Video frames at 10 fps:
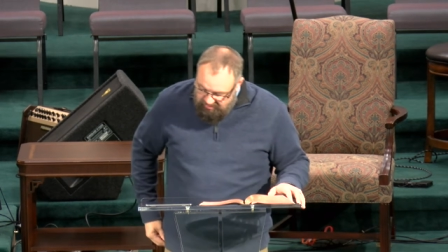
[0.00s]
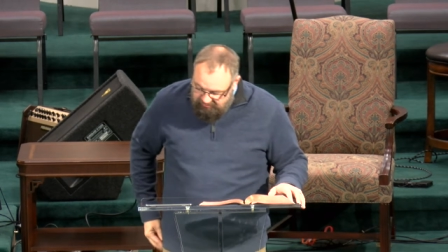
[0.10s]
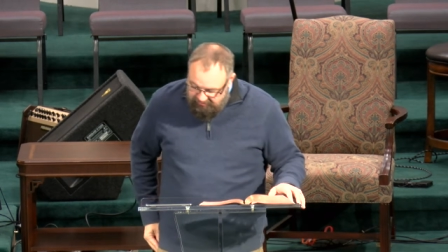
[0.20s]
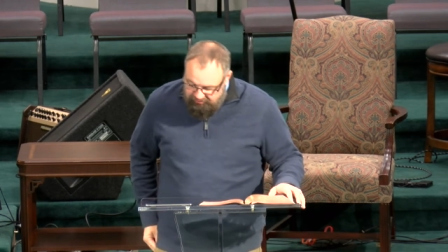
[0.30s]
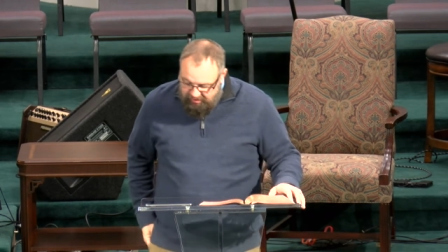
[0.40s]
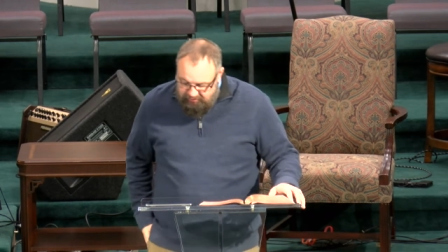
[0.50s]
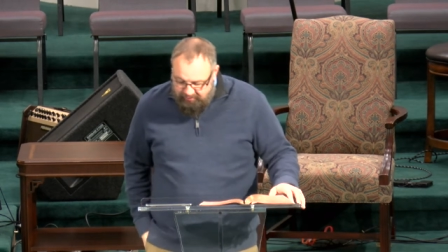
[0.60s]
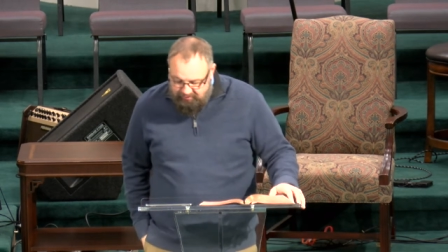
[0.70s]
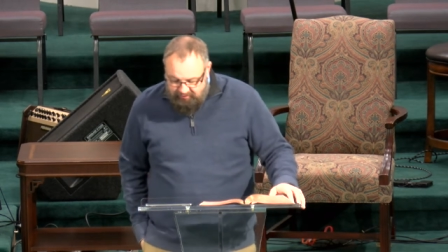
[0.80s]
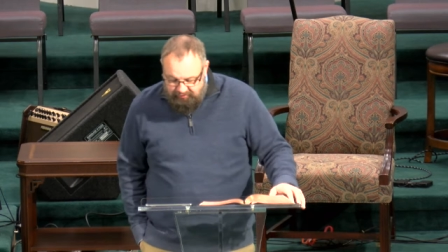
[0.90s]
the
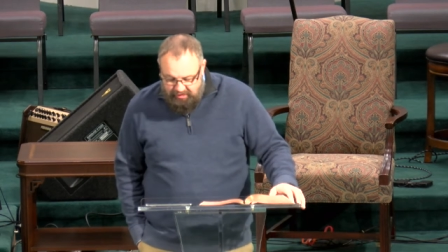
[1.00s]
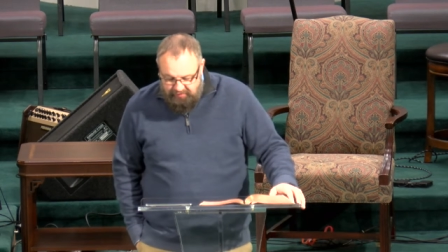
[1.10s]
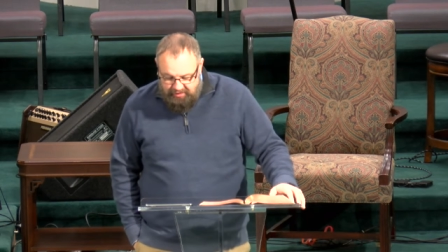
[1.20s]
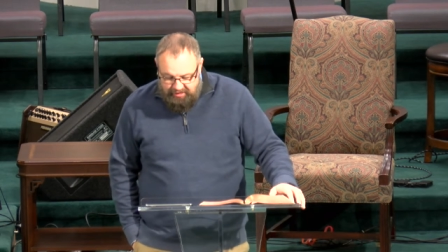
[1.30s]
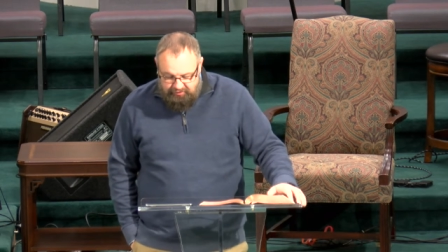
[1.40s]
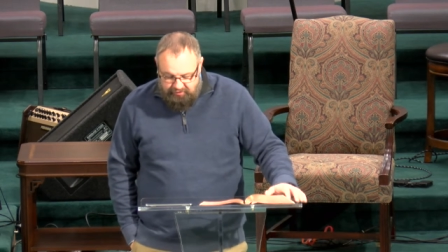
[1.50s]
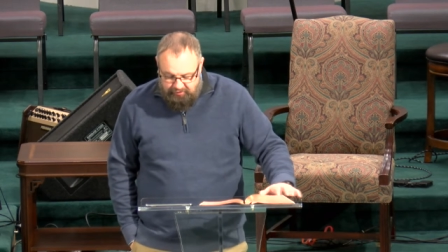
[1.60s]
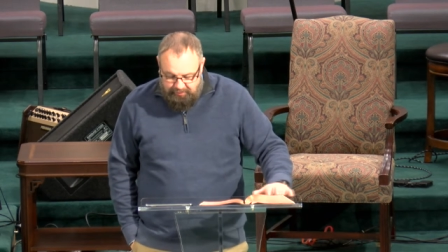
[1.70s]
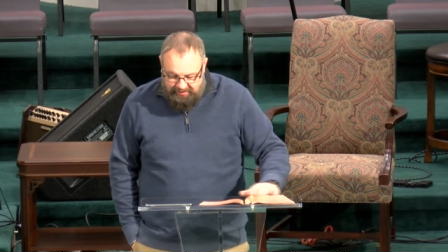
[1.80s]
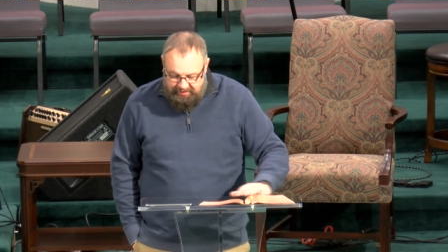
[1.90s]
judgments of the other
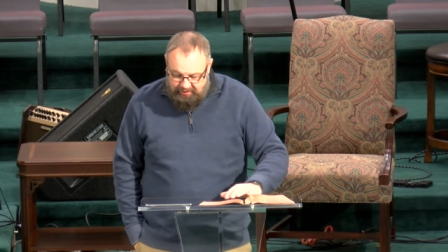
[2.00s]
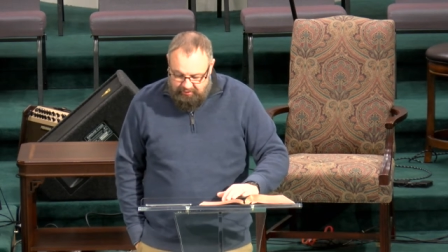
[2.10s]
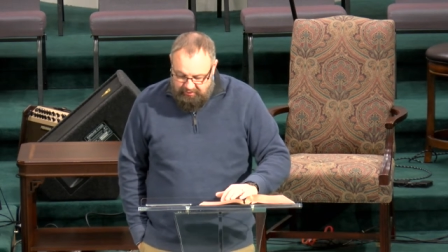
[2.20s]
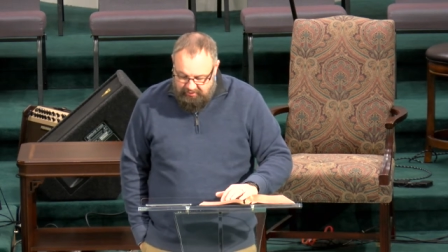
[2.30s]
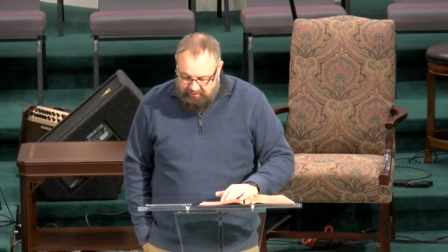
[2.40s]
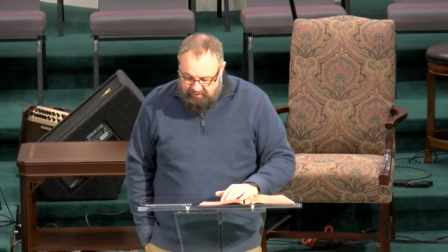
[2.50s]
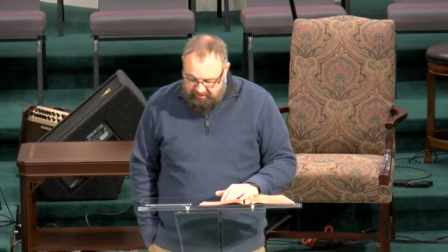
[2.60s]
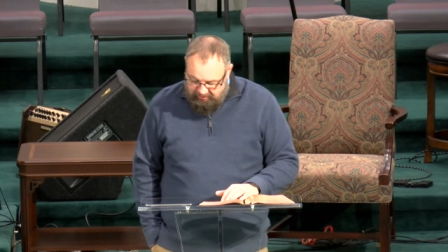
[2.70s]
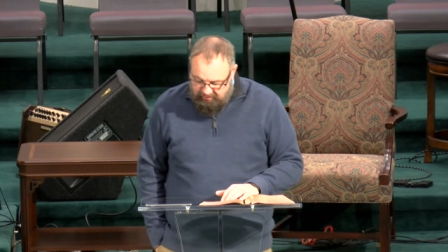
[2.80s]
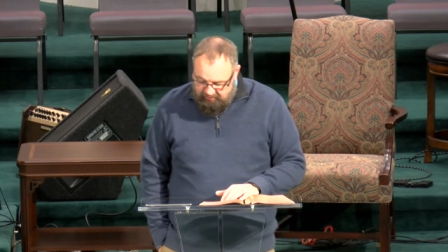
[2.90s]
nations, beginning
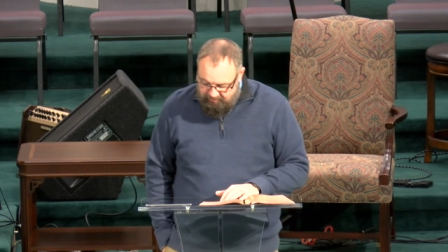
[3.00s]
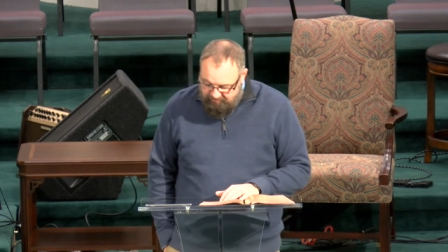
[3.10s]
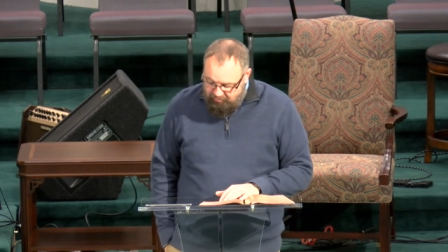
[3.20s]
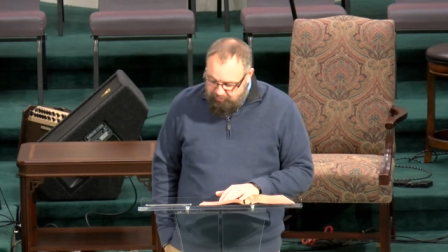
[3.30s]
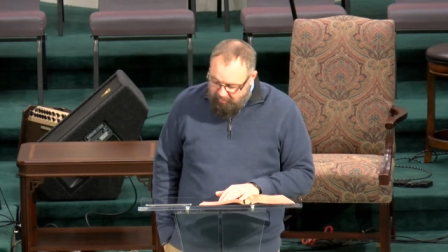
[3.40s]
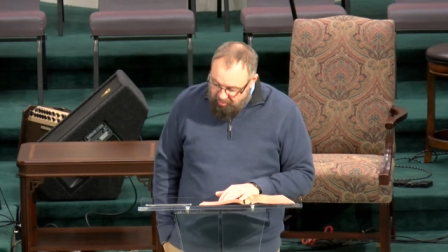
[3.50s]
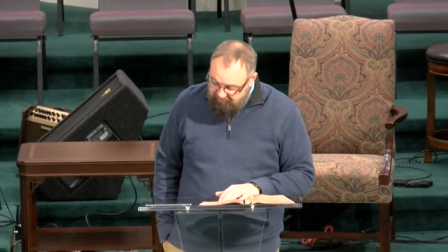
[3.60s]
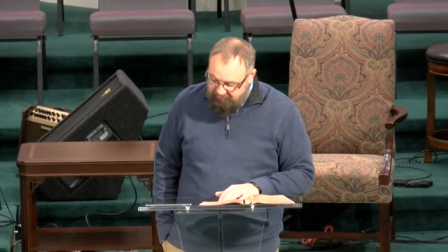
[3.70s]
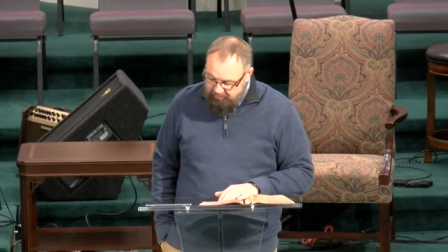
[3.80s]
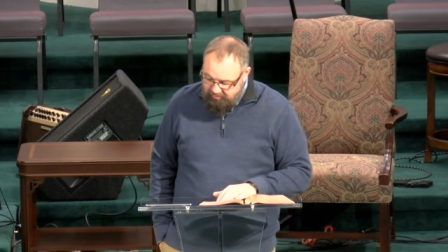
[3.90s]
in the first part
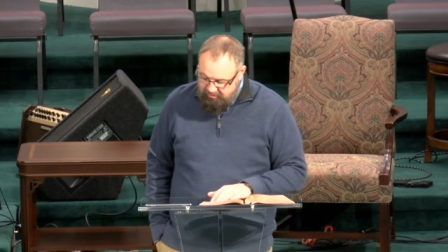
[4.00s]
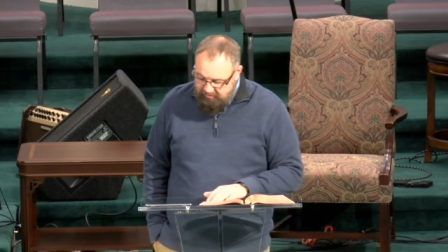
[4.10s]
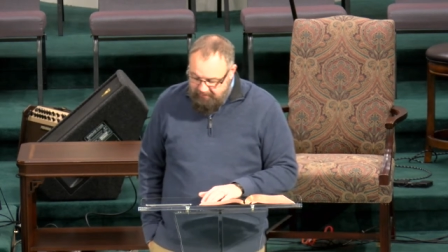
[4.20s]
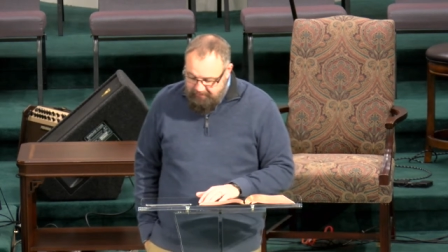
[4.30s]
of the book,